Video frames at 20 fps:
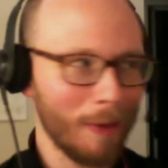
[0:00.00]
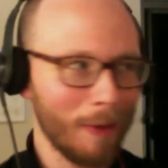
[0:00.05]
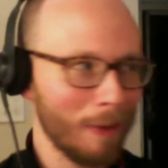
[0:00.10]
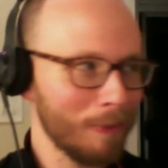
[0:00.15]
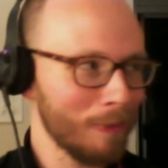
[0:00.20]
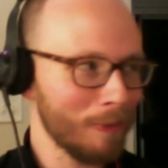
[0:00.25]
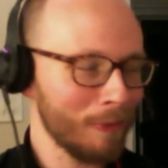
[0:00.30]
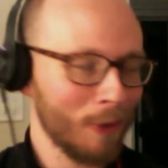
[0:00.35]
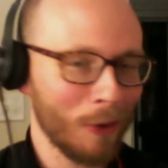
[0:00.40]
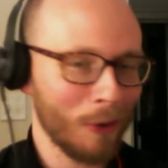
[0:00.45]

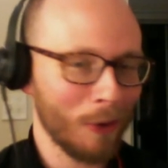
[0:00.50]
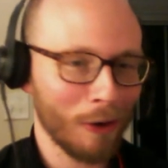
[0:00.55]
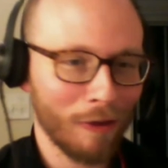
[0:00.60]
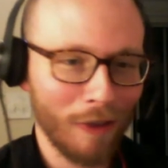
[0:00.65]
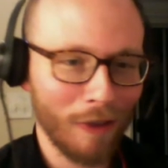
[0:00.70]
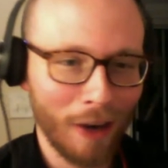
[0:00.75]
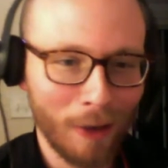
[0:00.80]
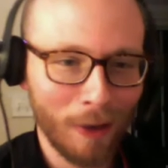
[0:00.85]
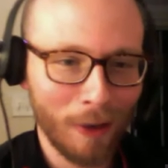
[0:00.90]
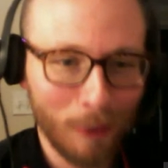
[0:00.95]
I'm
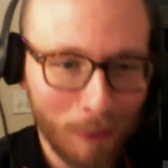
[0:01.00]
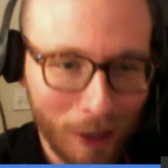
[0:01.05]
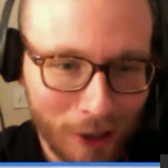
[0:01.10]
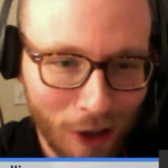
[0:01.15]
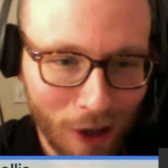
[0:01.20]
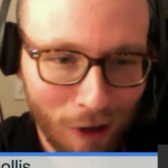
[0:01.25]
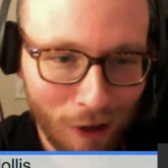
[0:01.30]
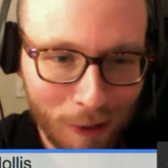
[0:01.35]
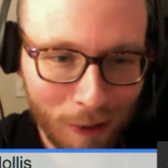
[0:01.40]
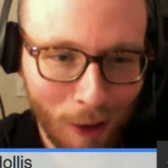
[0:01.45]
horrified with
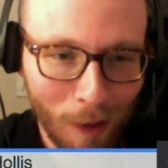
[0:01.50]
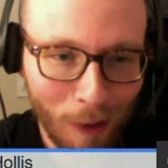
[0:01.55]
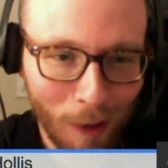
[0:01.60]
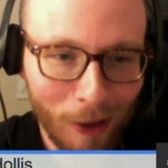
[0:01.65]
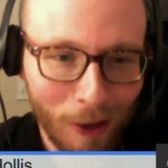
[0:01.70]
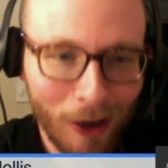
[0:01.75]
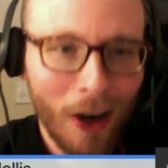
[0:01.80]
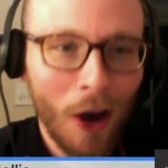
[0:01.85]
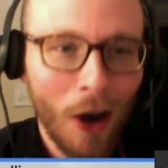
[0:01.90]
myself at the moment.